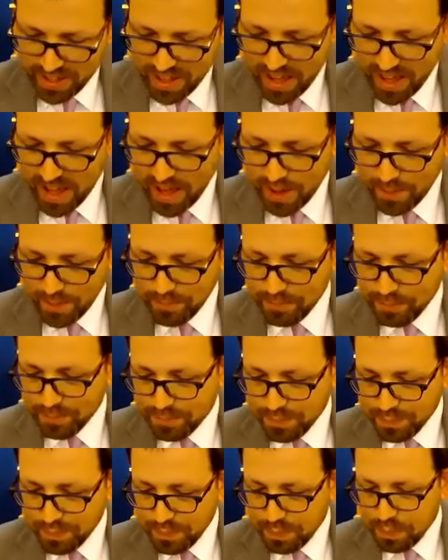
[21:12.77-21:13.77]

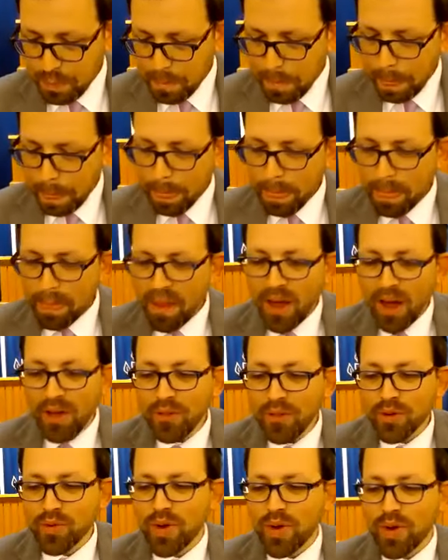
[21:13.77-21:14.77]

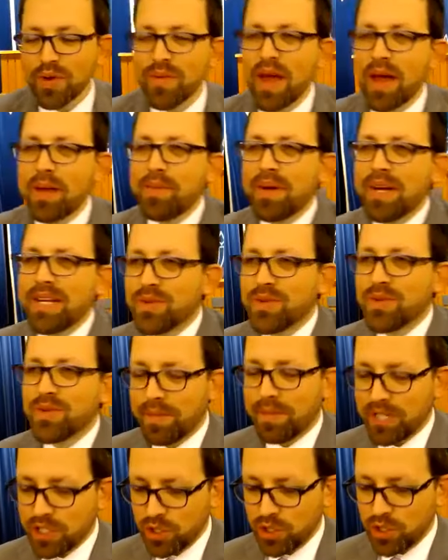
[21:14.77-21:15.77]
Other great rabbis,
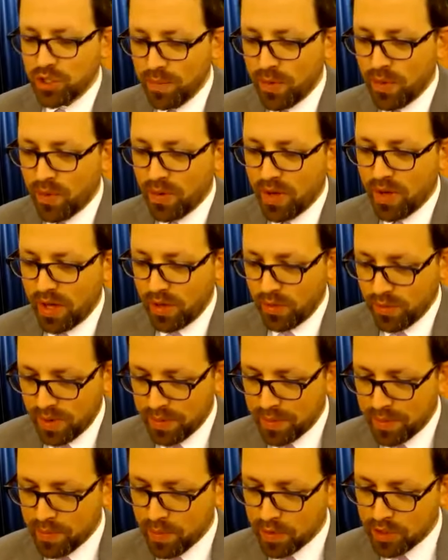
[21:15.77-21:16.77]
Rabbi
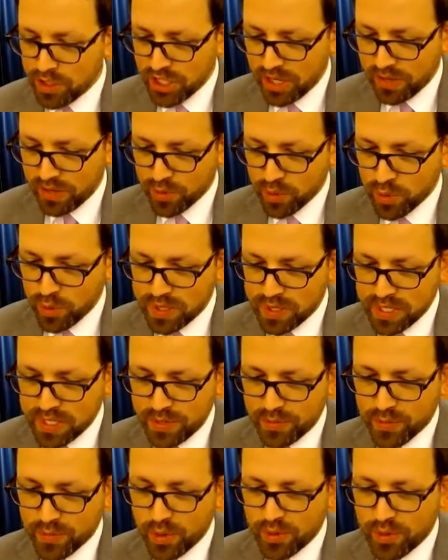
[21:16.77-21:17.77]
Moshe of
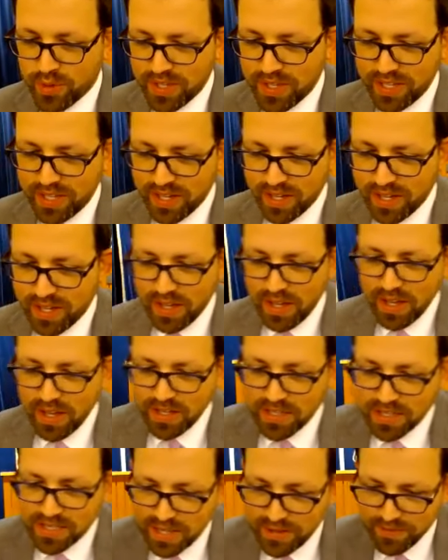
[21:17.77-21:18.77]
Kutzi wrote the
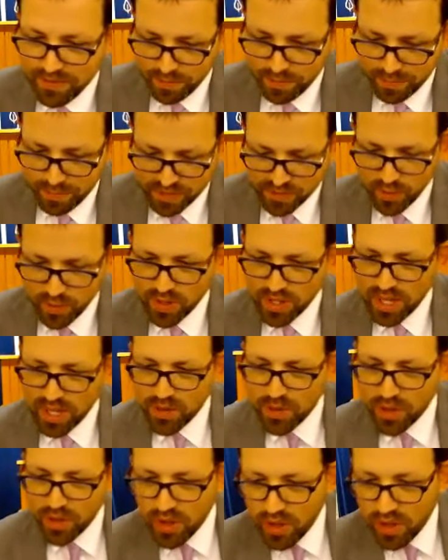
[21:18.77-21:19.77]
Sefer Mitzvot
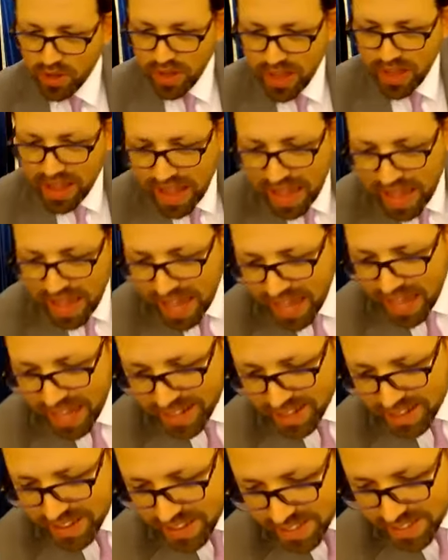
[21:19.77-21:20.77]
Gadol.
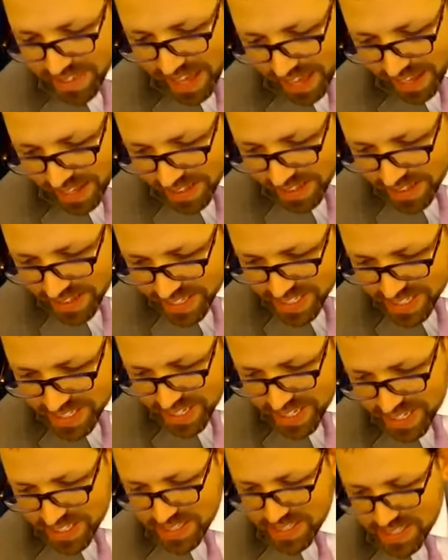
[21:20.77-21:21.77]
And that leads
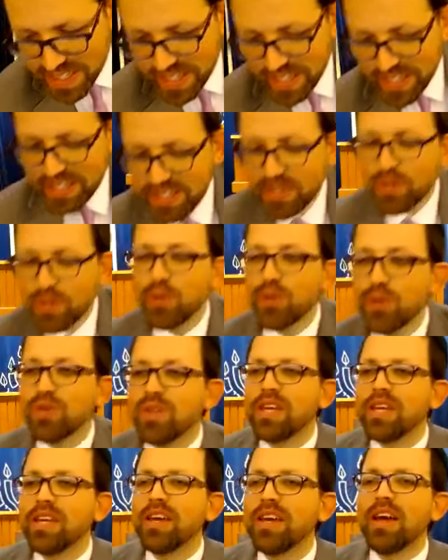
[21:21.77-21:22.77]
us into
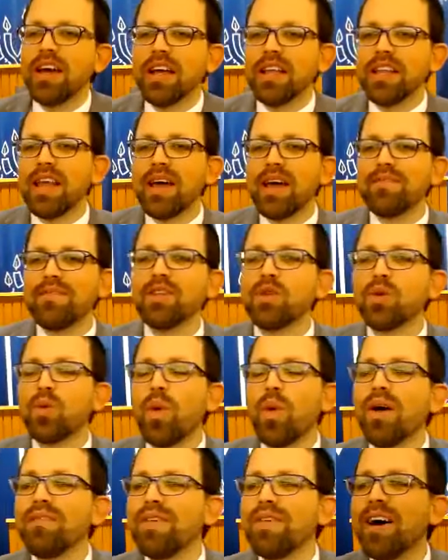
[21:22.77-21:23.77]
the
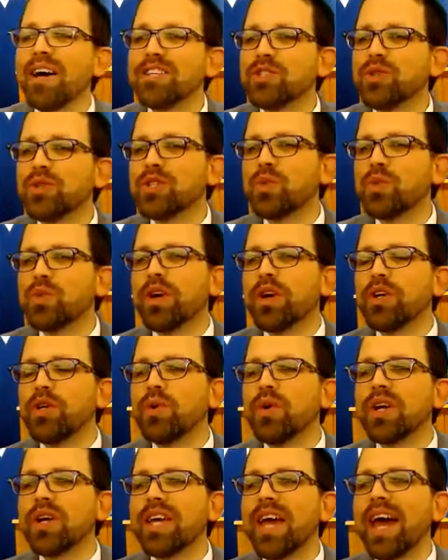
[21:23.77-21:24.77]
1200s, where
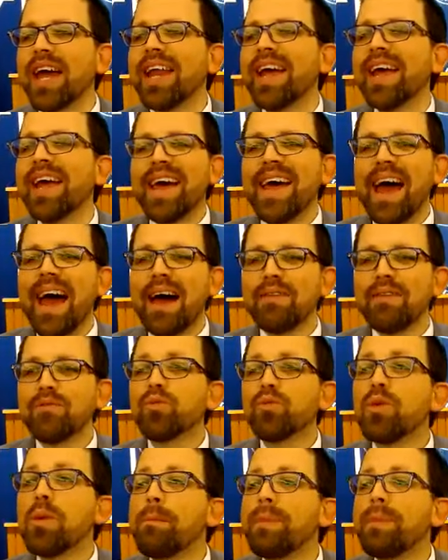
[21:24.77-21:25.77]
you again have
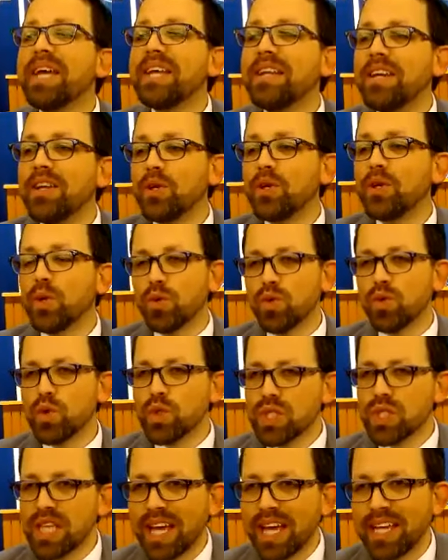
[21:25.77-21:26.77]
repeated
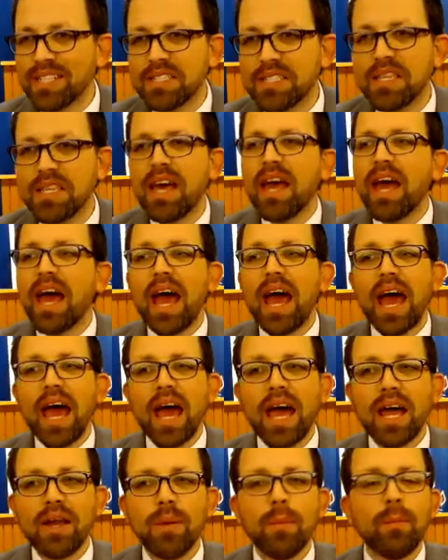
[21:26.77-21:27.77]
crusades
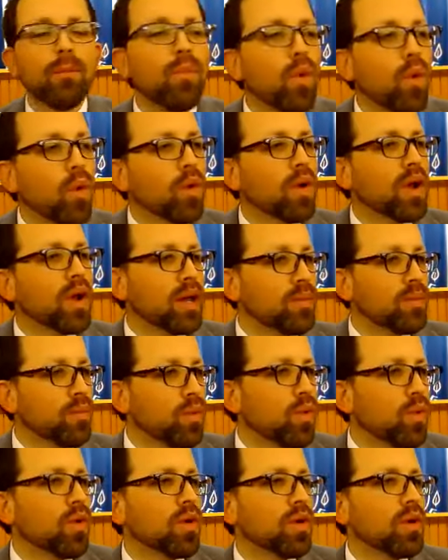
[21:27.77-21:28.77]
and
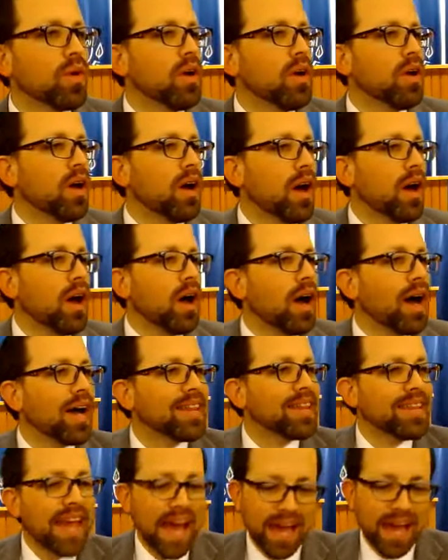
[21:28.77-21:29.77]
more
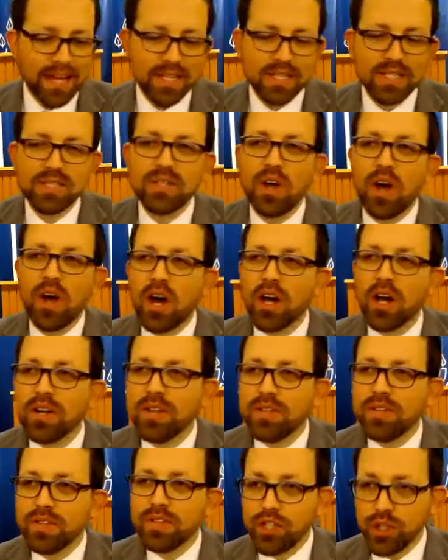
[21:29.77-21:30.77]
attacks
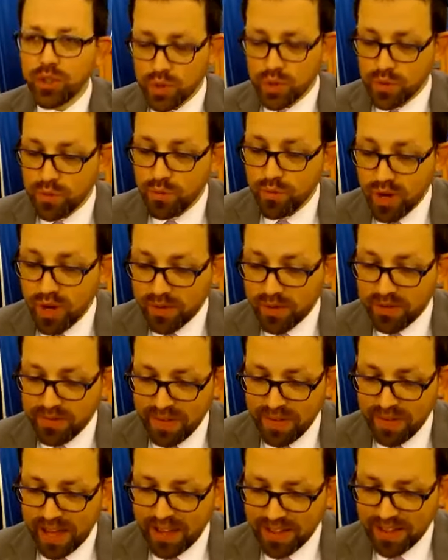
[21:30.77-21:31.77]
on the Jews, very
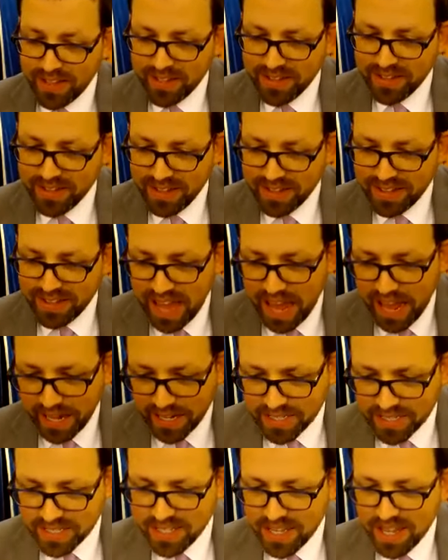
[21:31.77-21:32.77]
violent
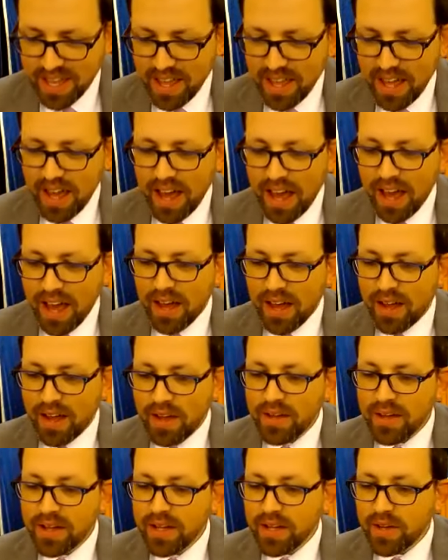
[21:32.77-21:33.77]
attacks.
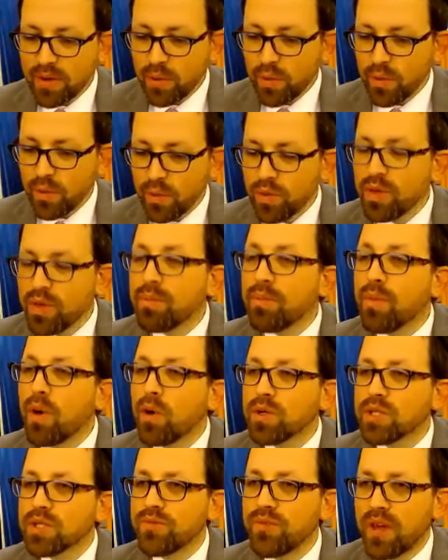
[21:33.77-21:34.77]
The
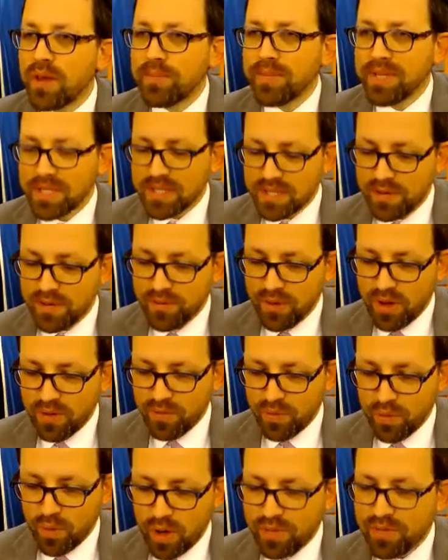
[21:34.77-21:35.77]
most famous of
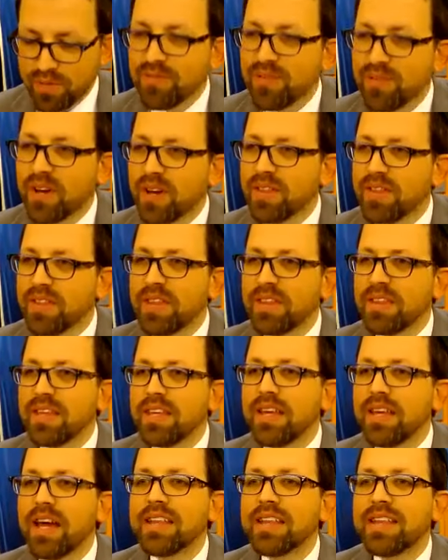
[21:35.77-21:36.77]

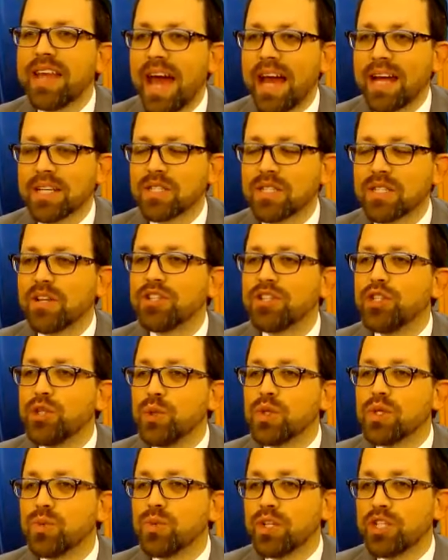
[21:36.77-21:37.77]
the attacks on
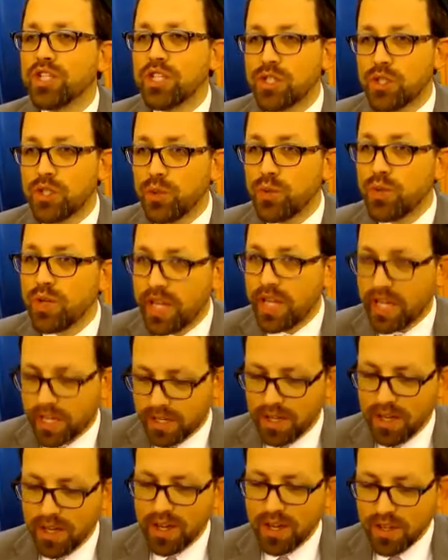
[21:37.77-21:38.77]
Jews, which is
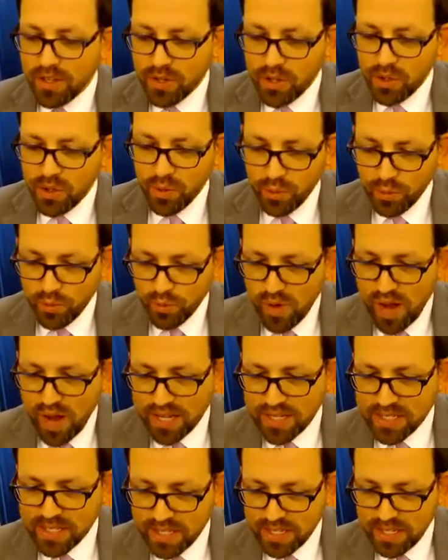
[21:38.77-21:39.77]
unique to
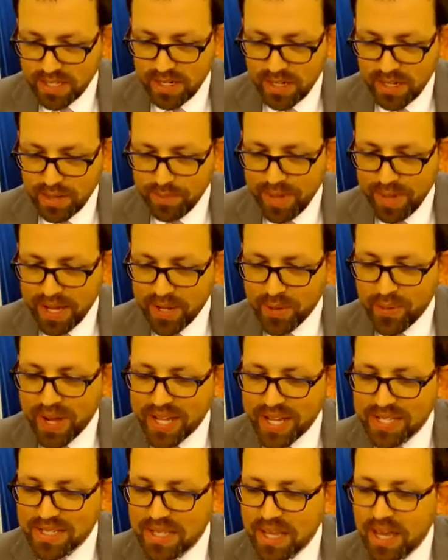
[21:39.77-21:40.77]
France in many
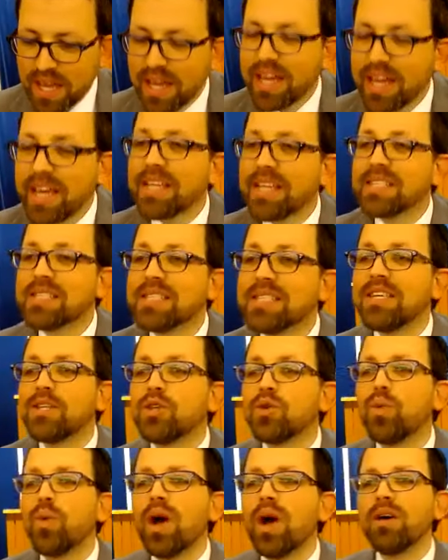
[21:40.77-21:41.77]
ways, is the
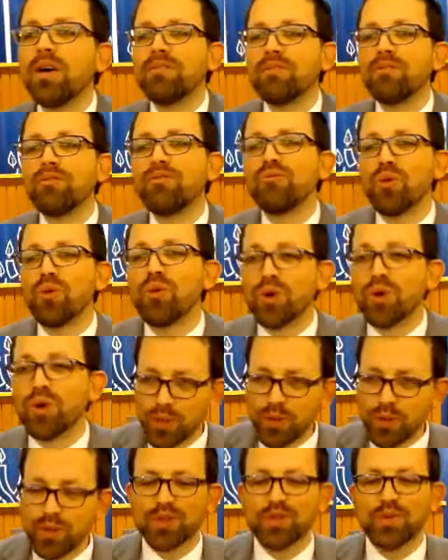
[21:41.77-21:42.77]

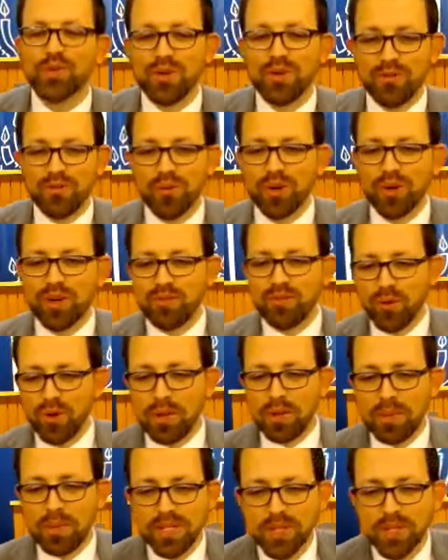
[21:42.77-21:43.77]
1242 or 1244,
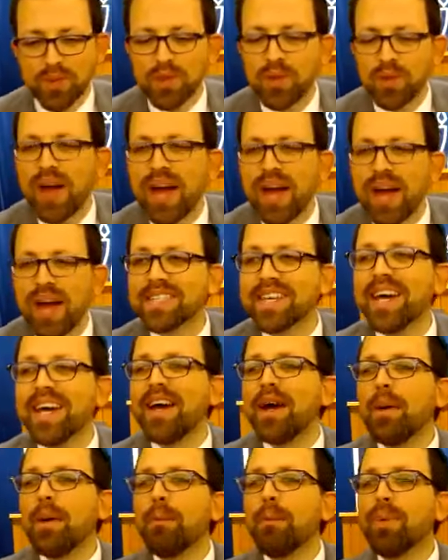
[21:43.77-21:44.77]
depends who you ask,
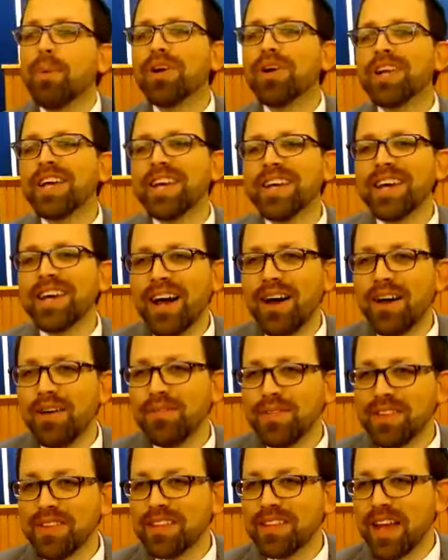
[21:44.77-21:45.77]
burning
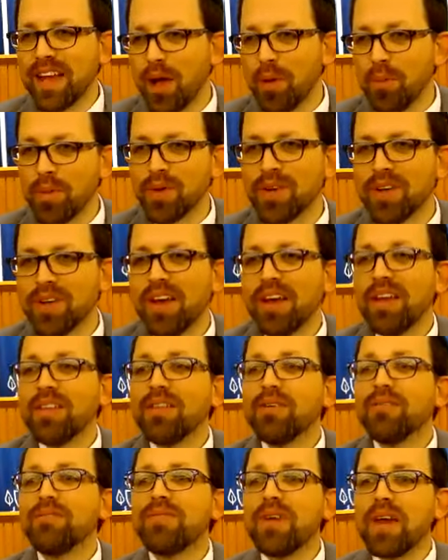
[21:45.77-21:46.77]
of the Talmud,
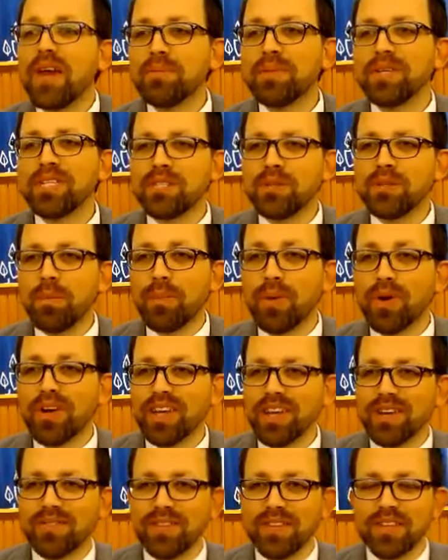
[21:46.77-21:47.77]
the famous
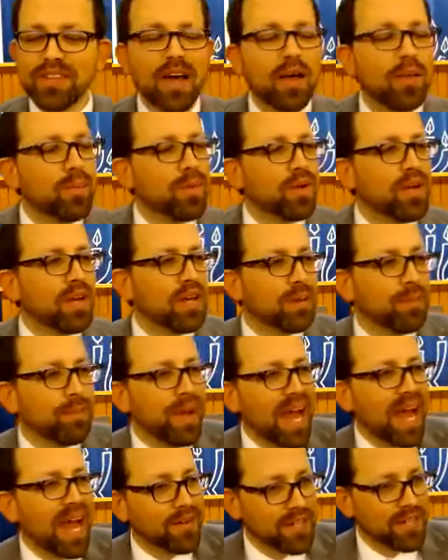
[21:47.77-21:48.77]
burning of the Talmud in
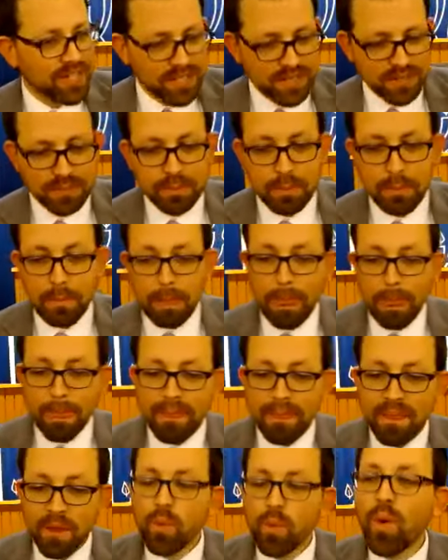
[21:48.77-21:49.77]
Paris.
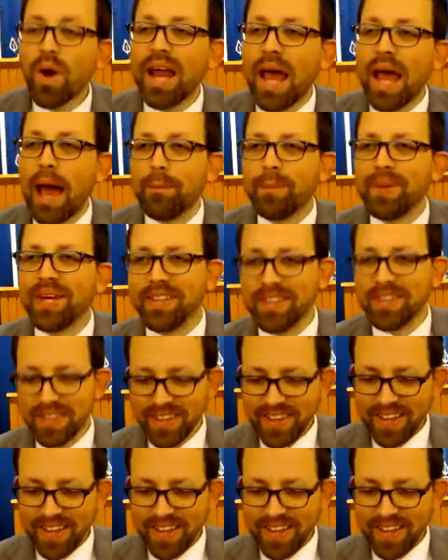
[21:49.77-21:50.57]
What happened?